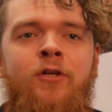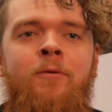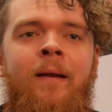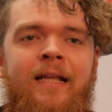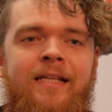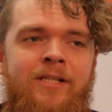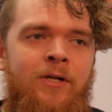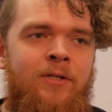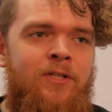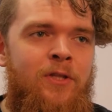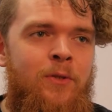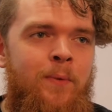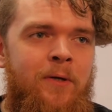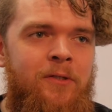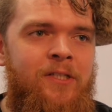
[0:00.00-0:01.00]
too many songs
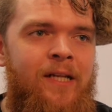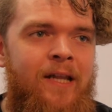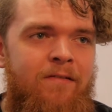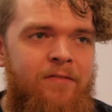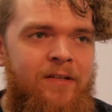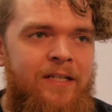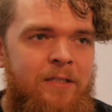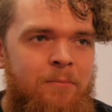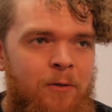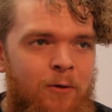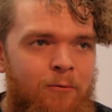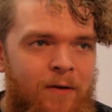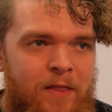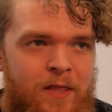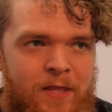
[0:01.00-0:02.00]
in the world to love and
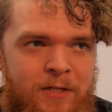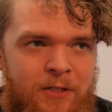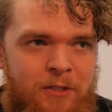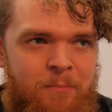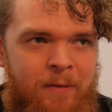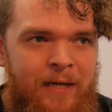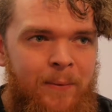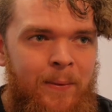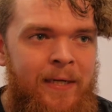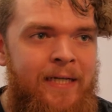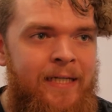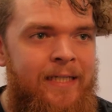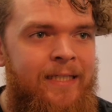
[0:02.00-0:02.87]
explore rather than just pick one.